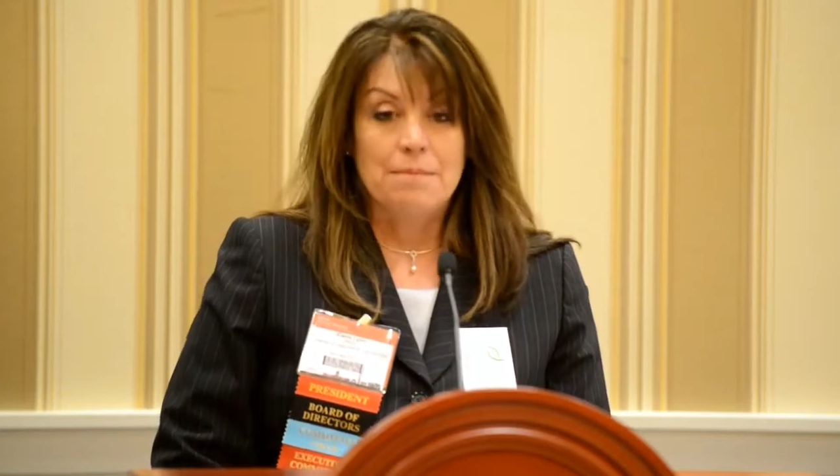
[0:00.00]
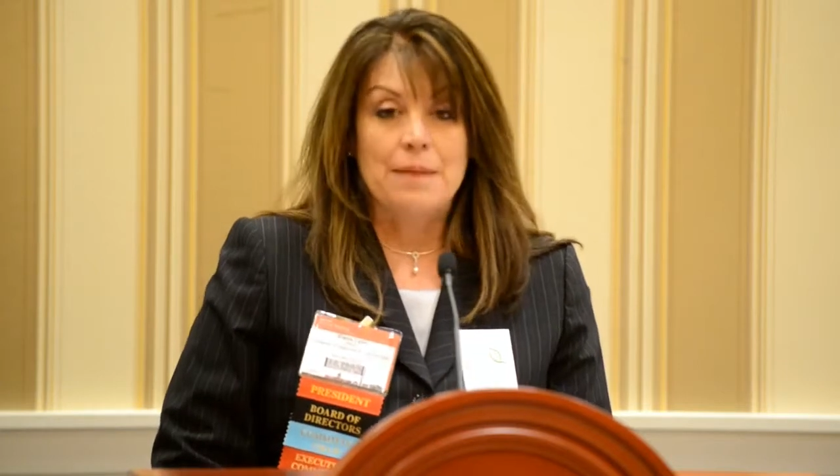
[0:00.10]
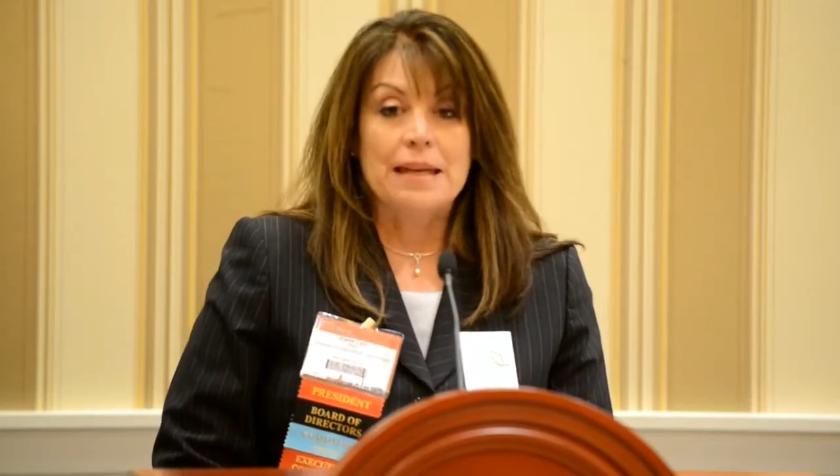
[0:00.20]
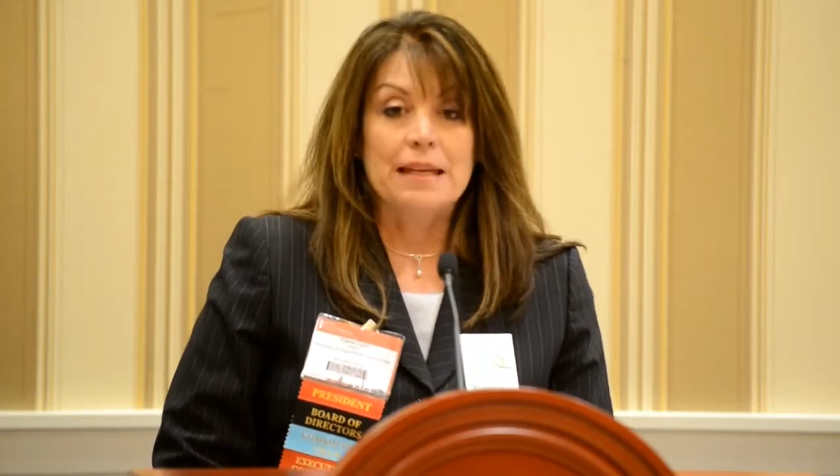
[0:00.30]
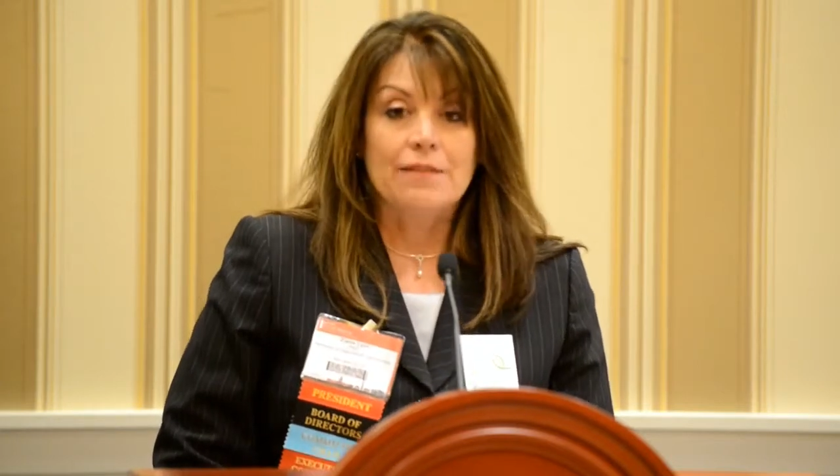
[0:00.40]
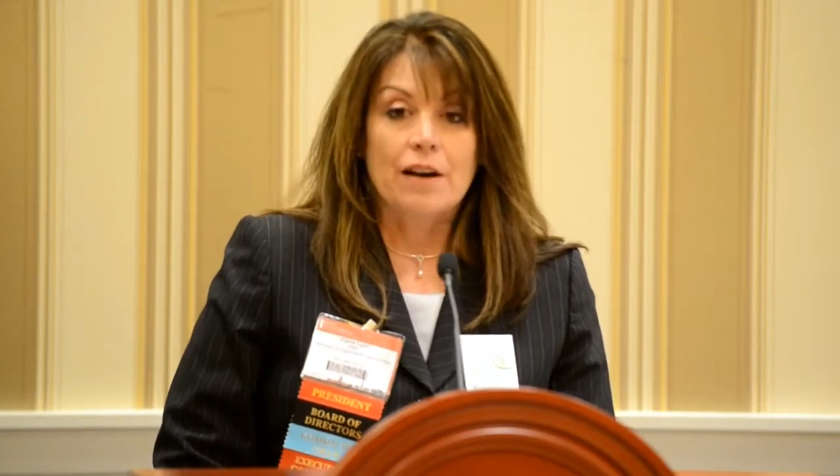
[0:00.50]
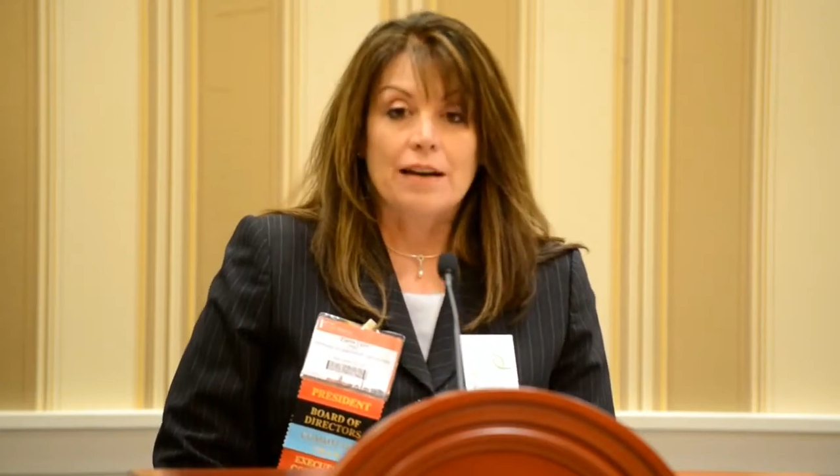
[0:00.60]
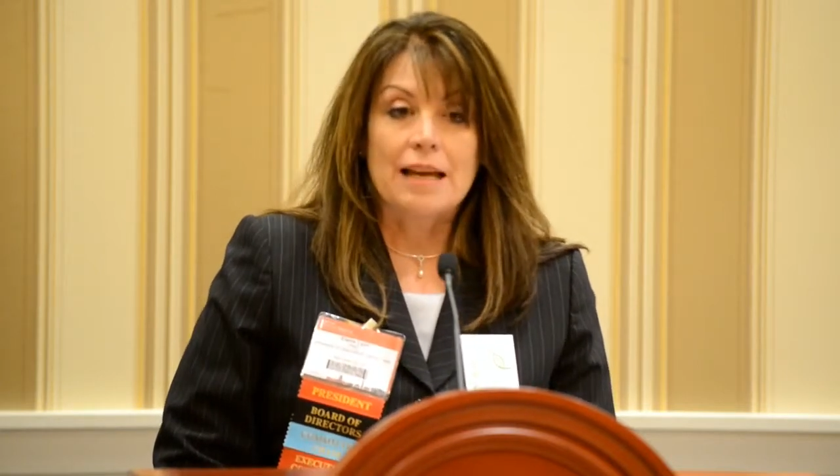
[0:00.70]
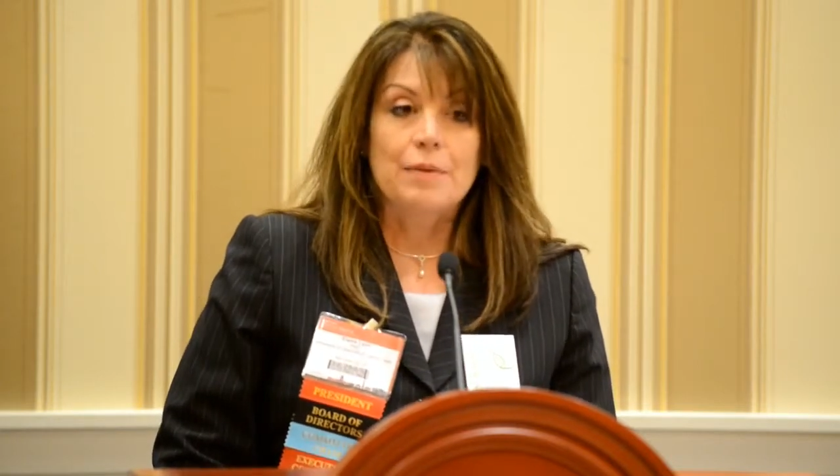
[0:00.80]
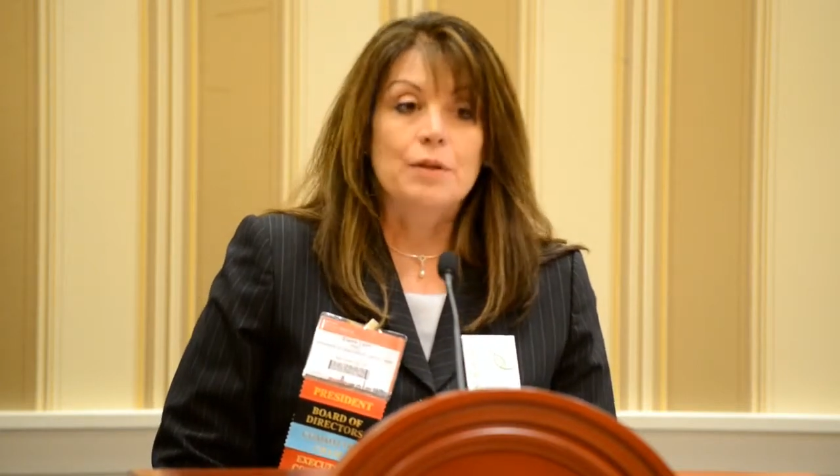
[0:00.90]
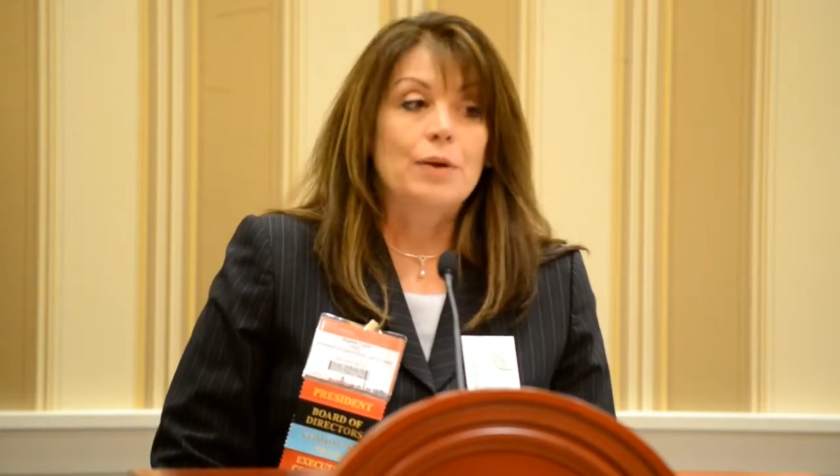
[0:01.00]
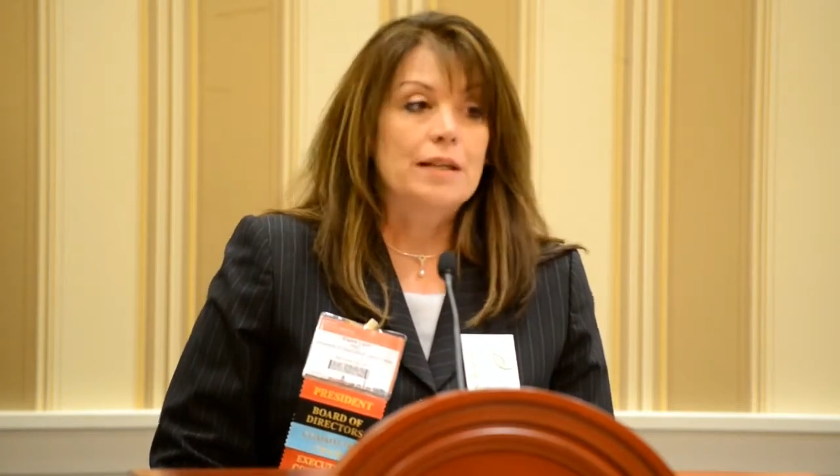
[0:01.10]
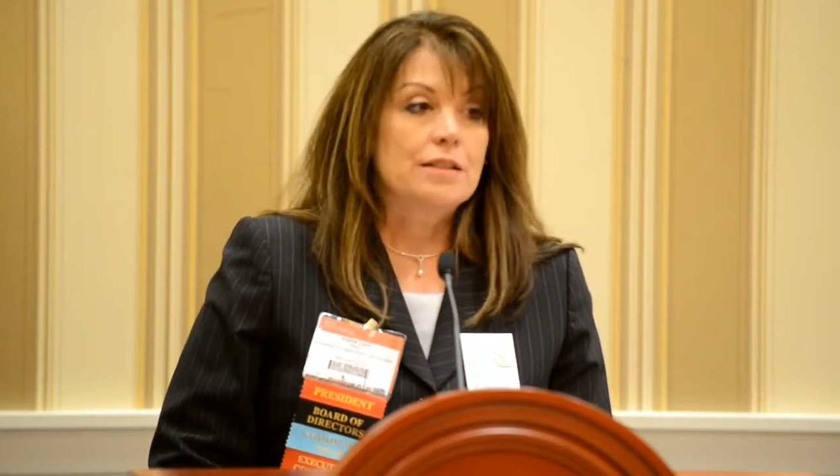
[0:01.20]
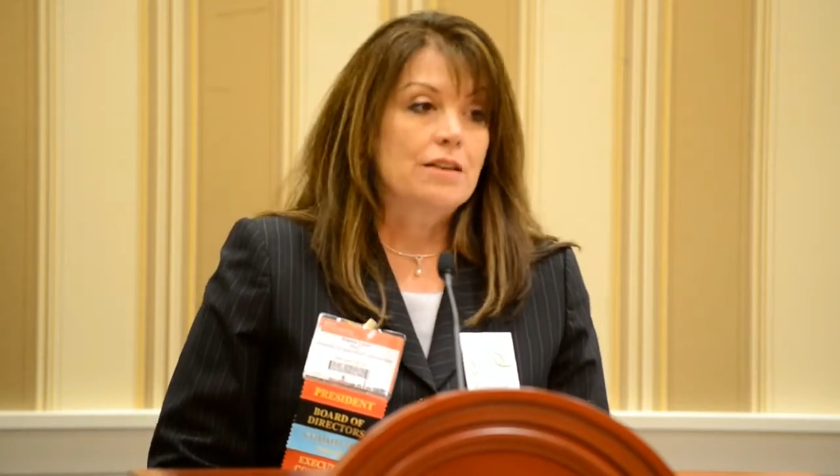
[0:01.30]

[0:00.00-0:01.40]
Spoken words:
Many of our laboratories